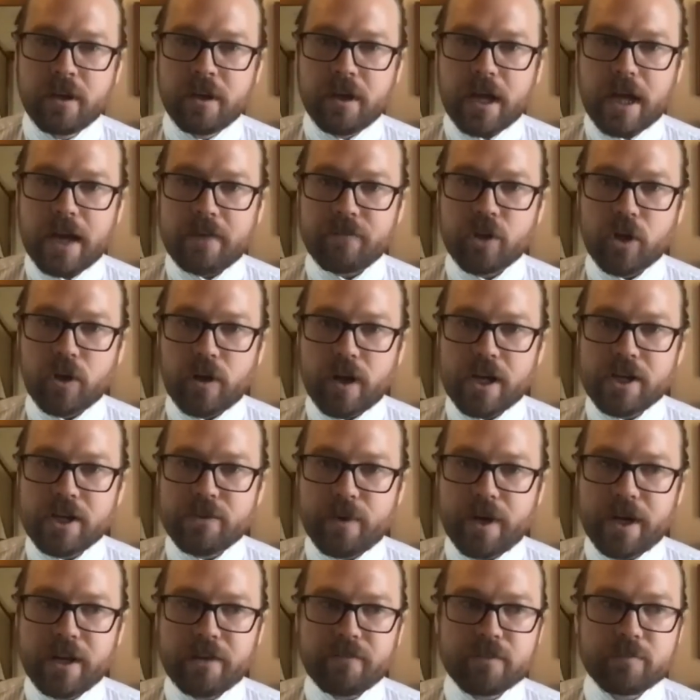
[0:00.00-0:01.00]
After
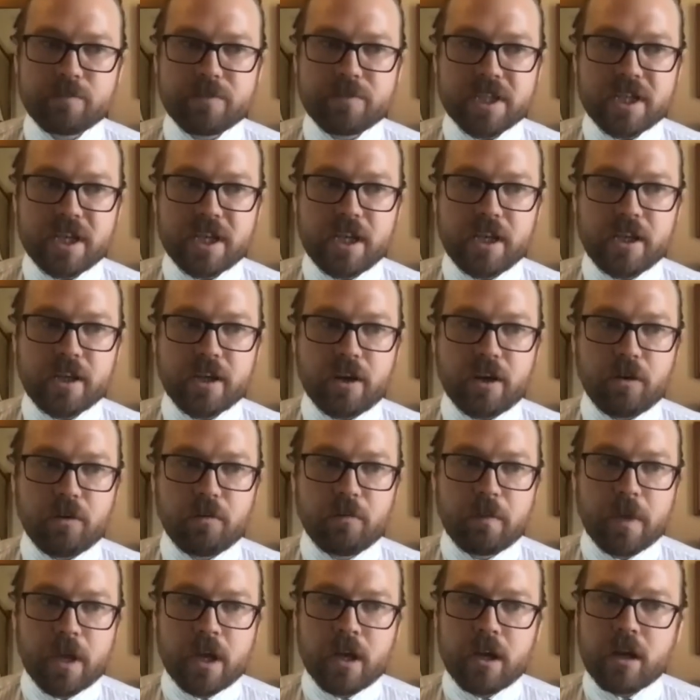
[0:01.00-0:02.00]
graduating from CDO,
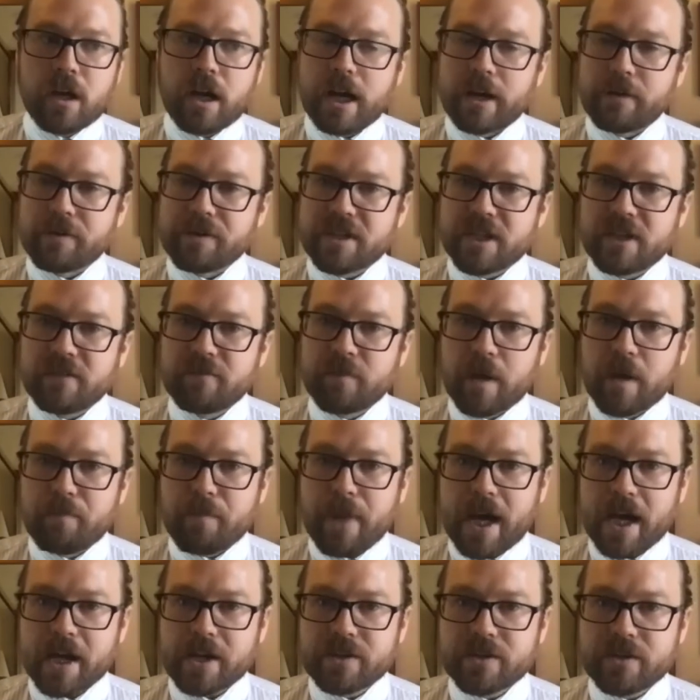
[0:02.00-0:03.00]
I received my
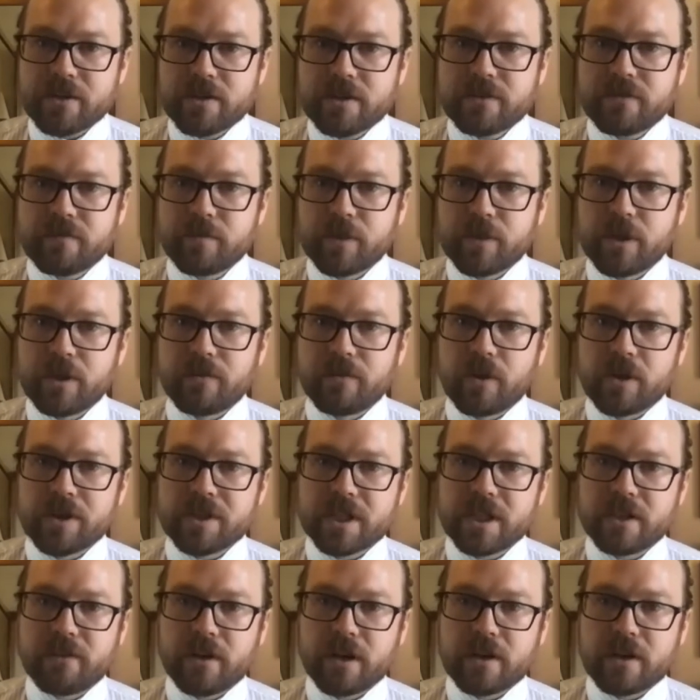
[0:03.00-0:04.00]
bachelor's from the
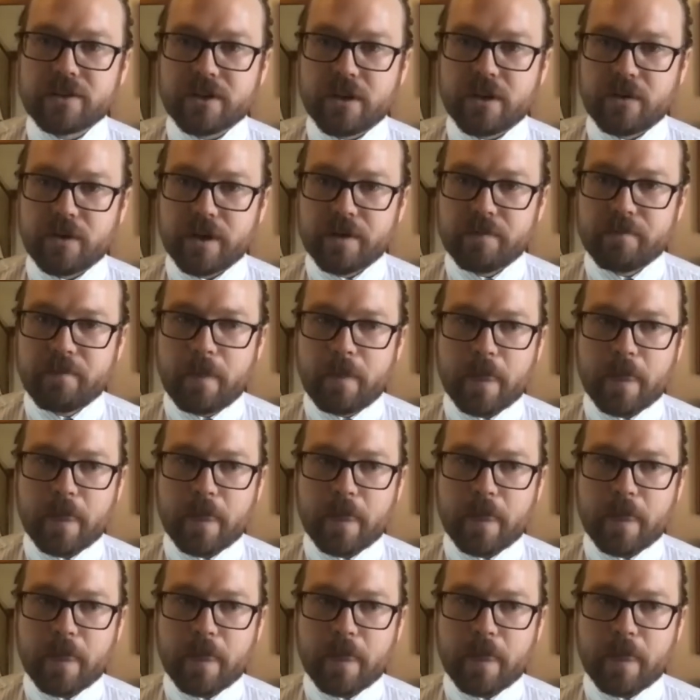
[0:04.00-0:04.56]
University of Arizona